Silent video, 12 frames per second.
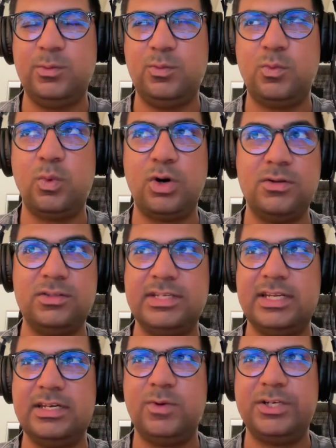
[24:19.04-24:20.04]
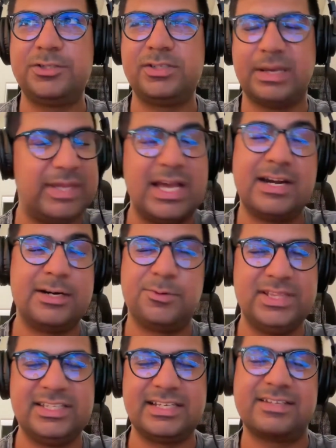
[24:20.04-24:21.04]
world in which, I mean, I don't know,
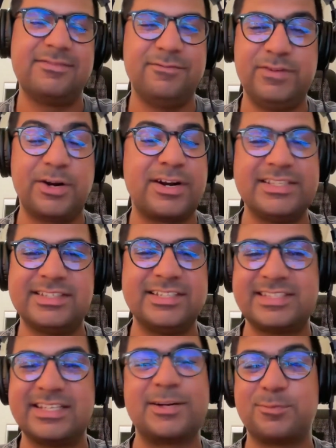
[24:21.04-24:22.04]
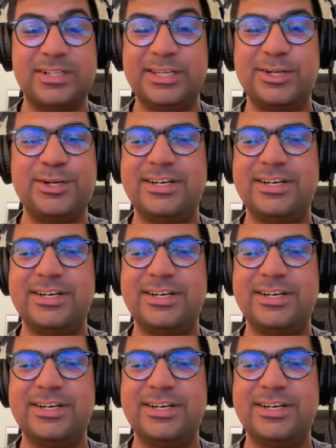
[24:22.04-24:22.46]
unless like VR headsets get like really good.